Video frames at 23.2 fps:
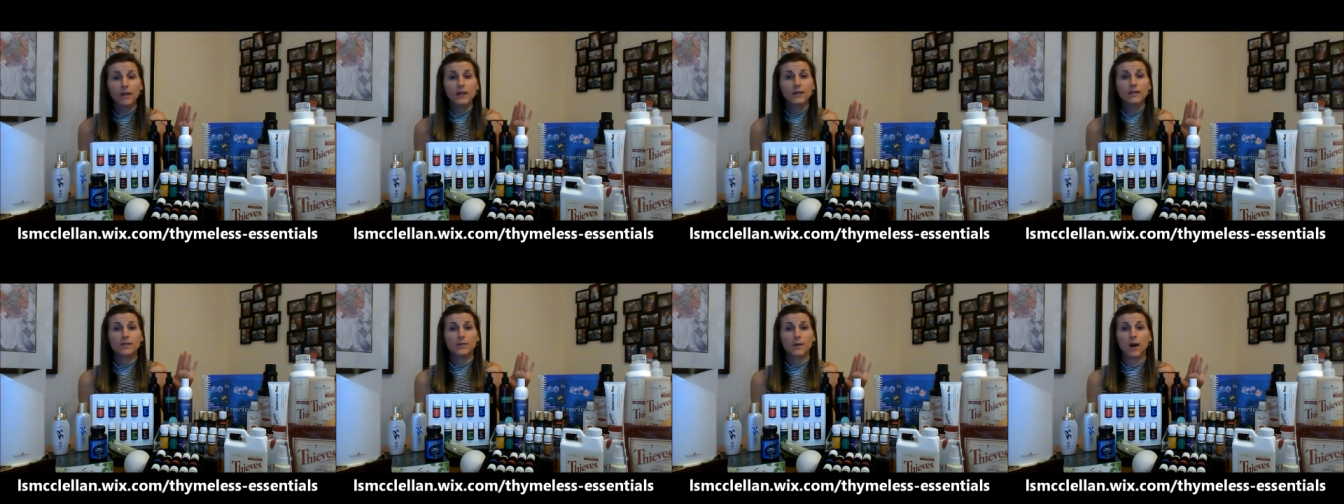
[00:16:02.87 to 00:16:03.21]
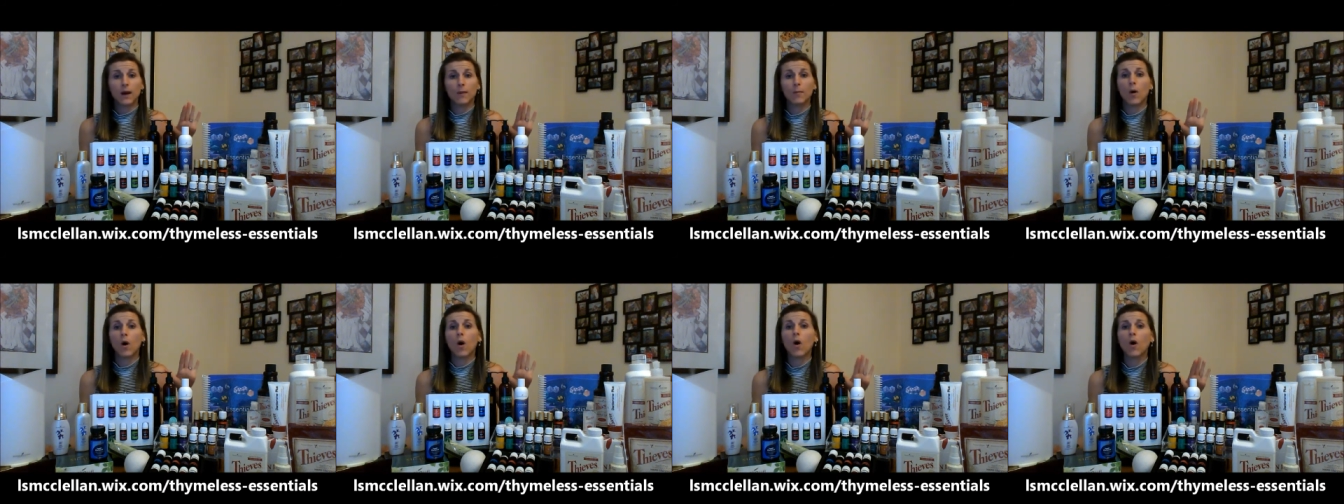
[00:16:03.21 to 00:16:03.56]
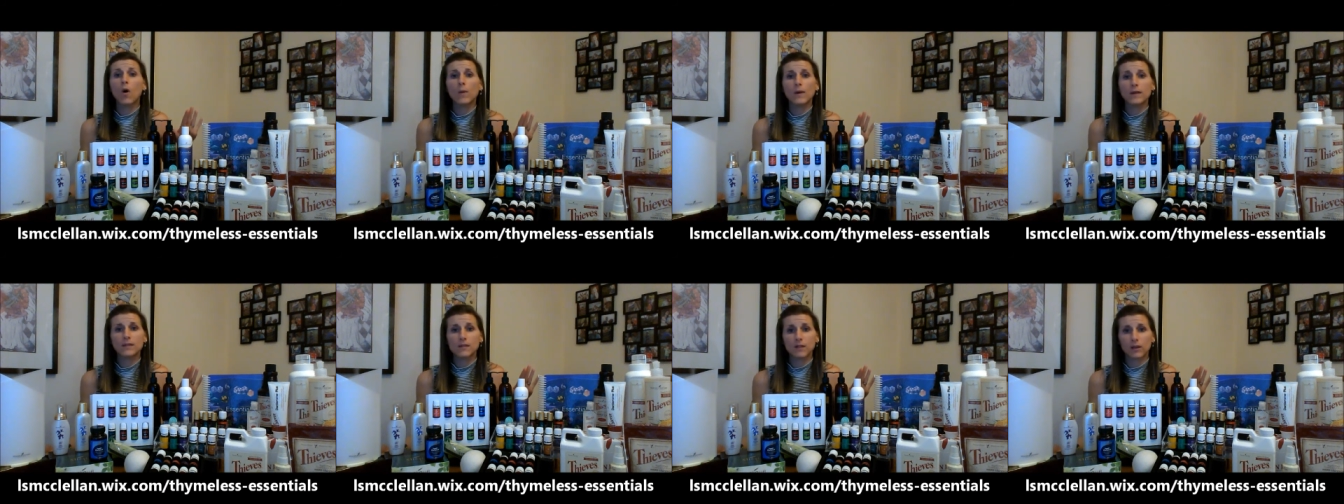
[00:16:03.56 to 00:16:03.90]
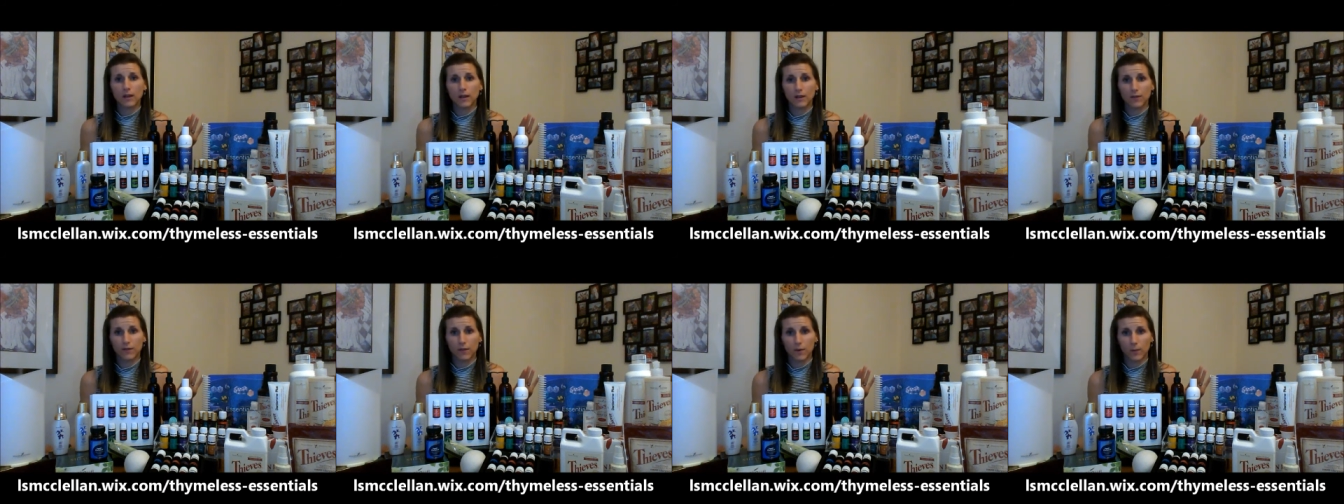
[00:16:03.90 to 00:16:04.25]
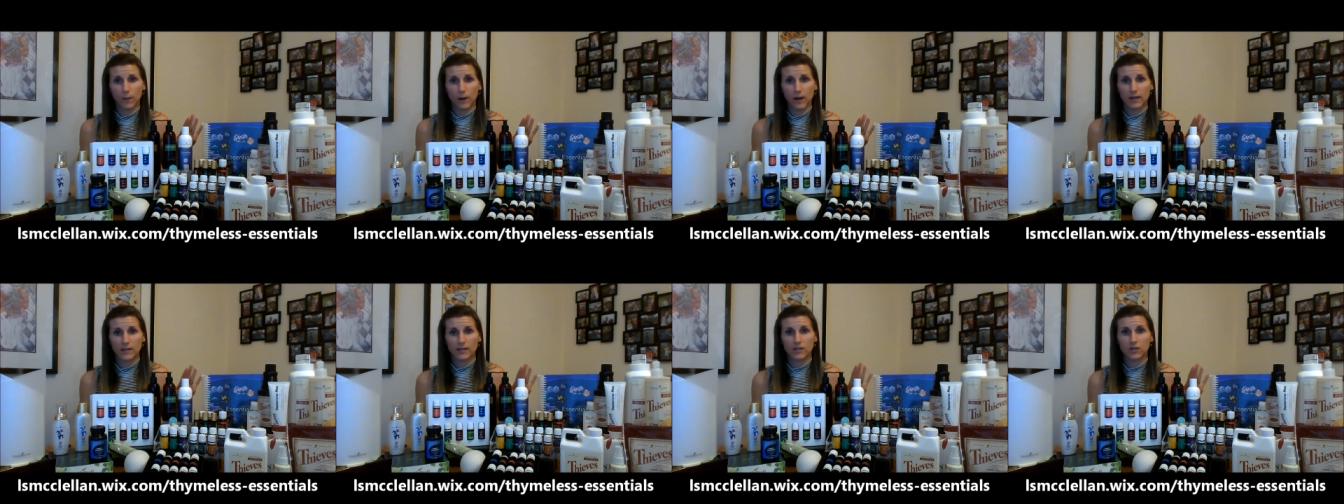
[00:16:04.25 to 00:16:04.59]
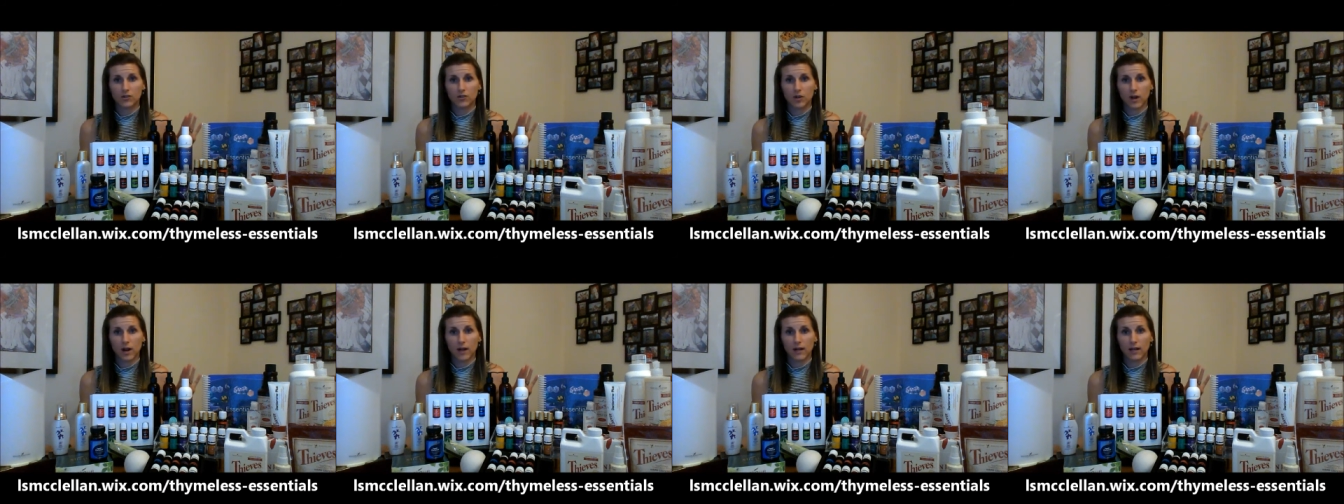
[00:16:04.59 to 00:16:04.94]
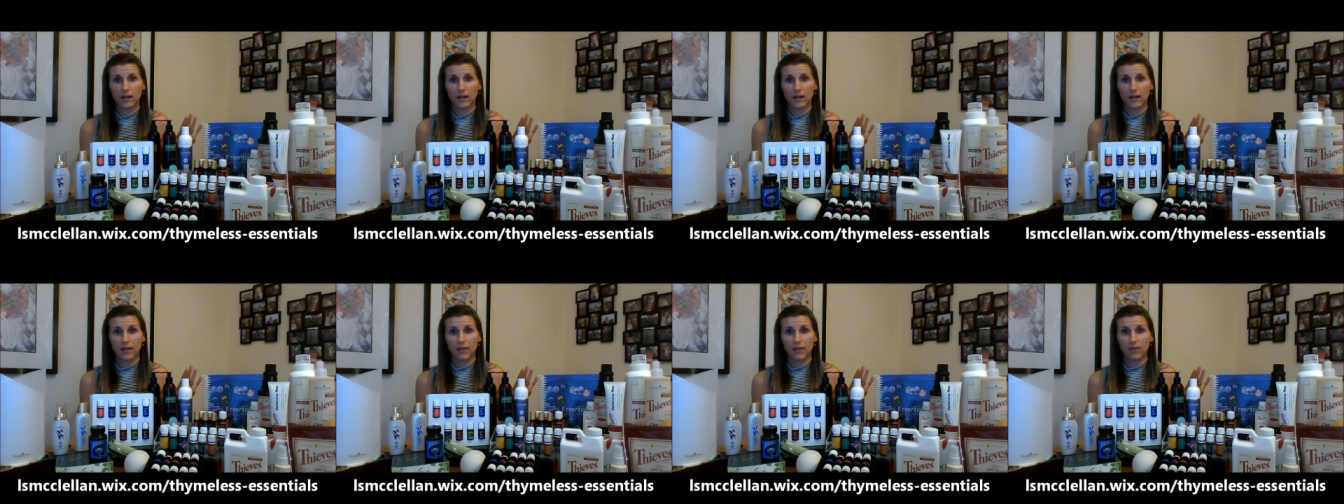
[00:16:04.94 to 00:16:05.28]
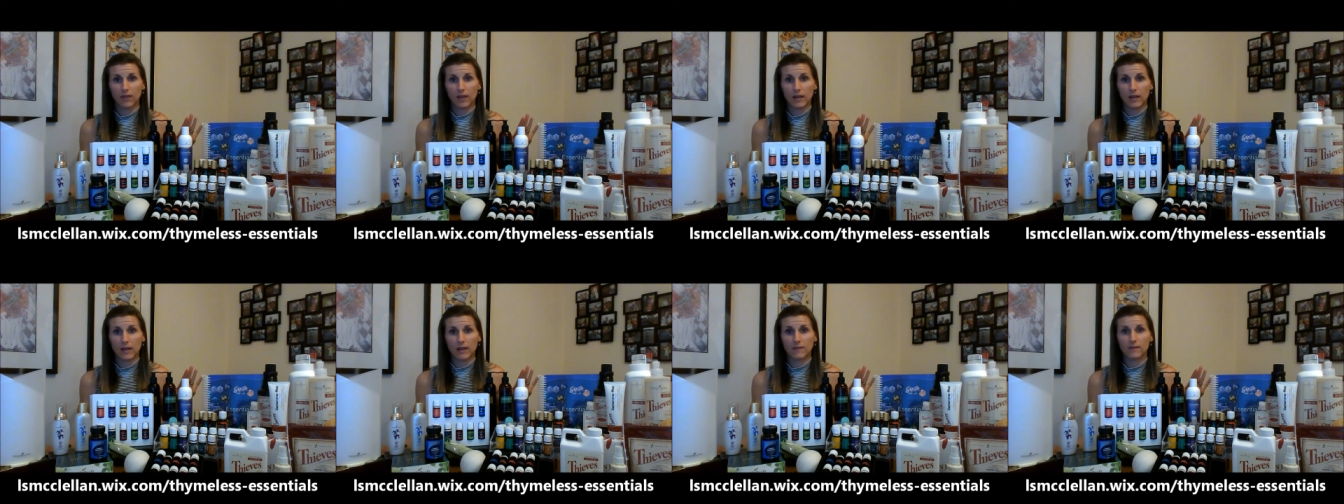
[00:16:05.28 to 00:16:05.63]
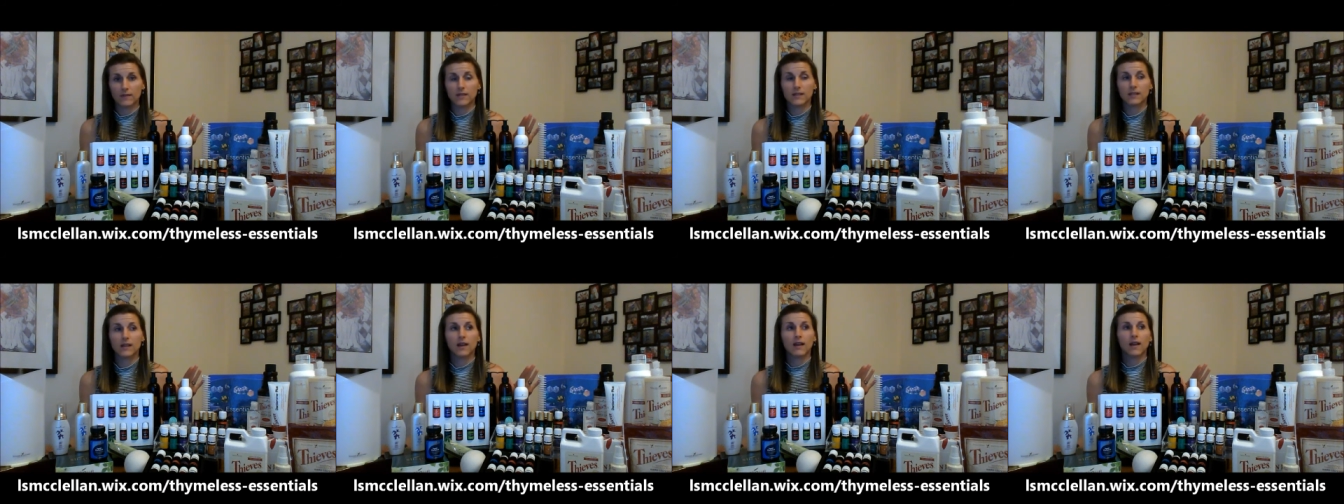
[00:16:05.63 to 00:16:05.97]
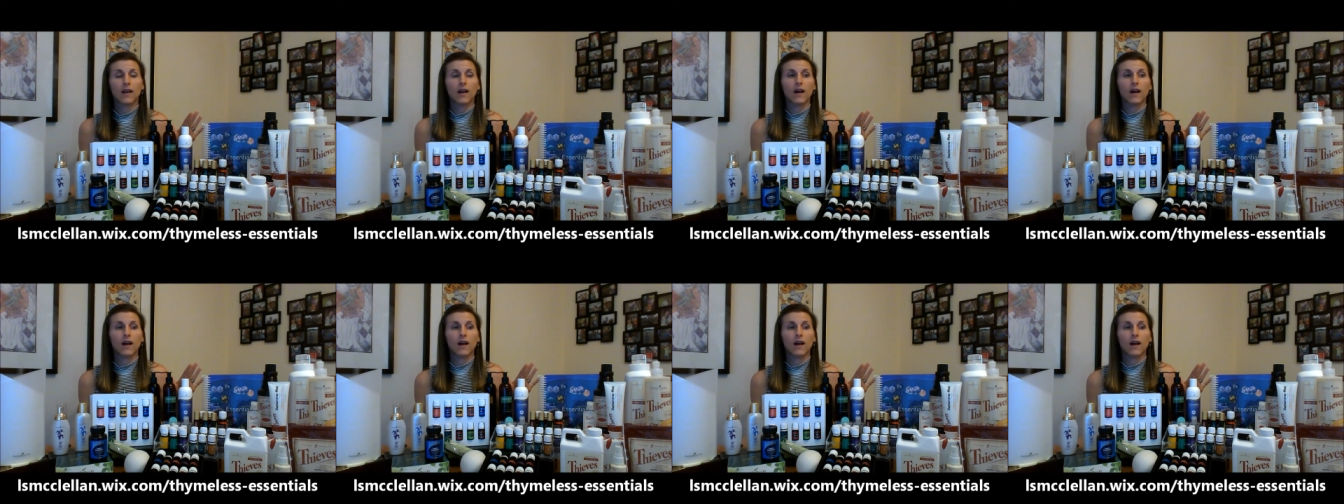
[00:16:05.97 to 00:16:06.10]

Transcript: so I'm always looking for ways to try to get Thieves